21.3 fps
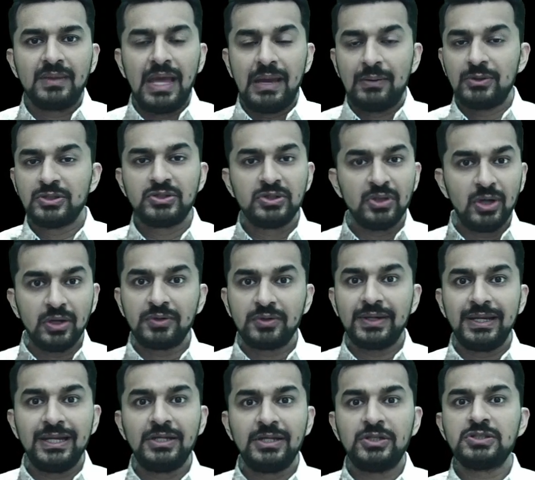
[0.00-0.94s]
I was not
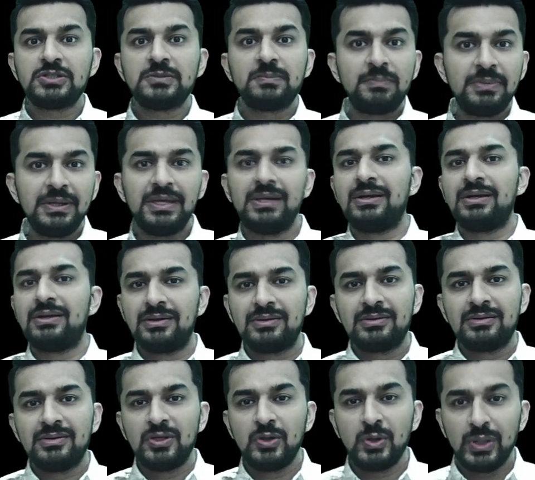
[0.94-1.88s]
ready to speak.
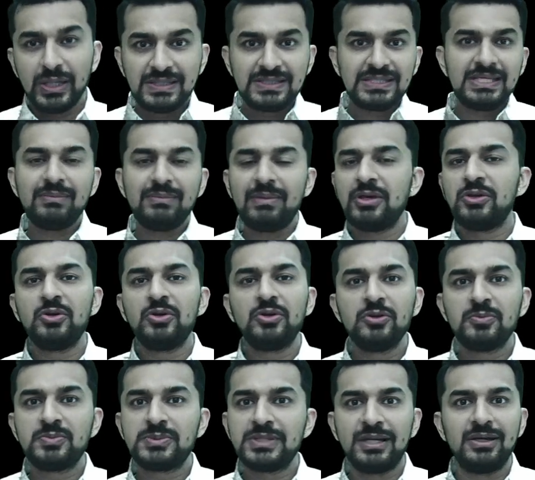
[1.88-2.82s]
You can see my
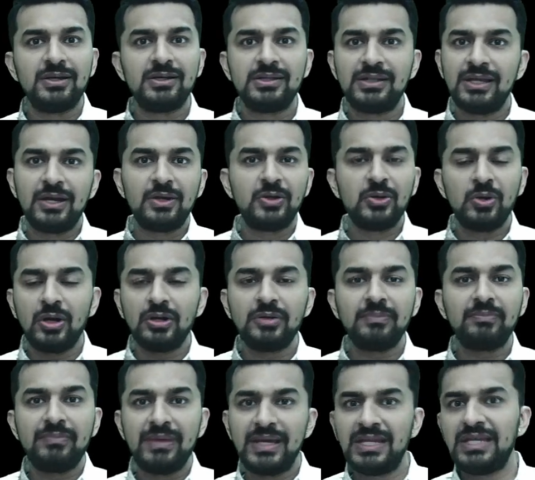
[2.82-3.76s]
YouTube channel. There are
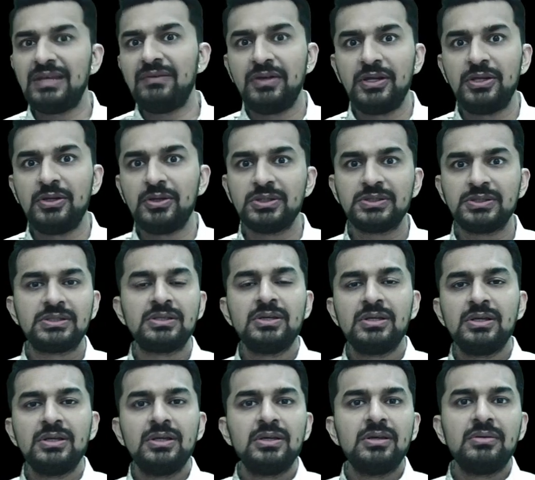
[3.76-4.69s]
not many videos,
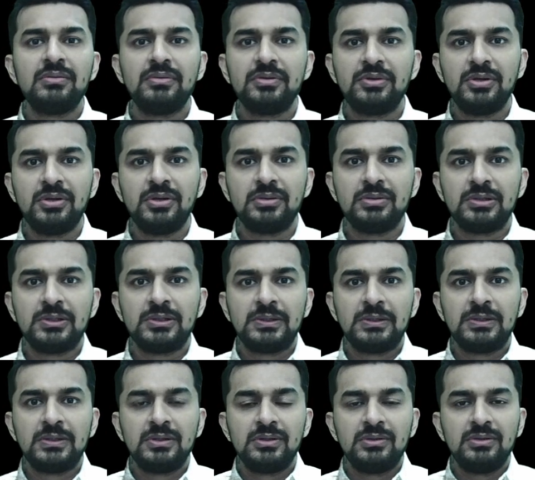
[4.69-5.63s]
you know,
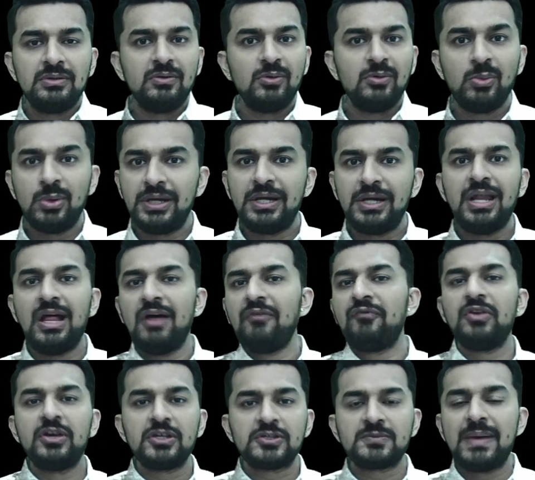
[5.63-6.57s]
one and a
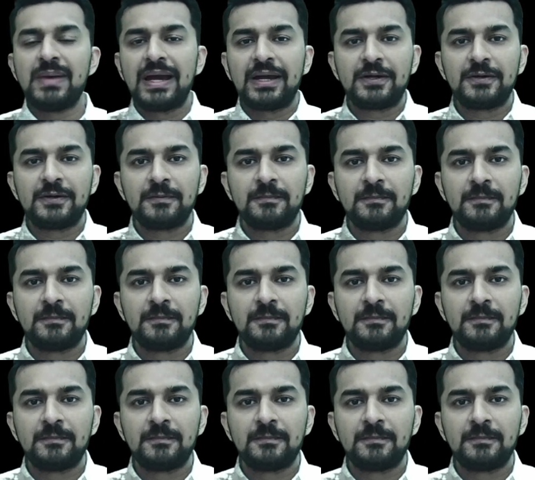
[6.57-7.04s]
half years back.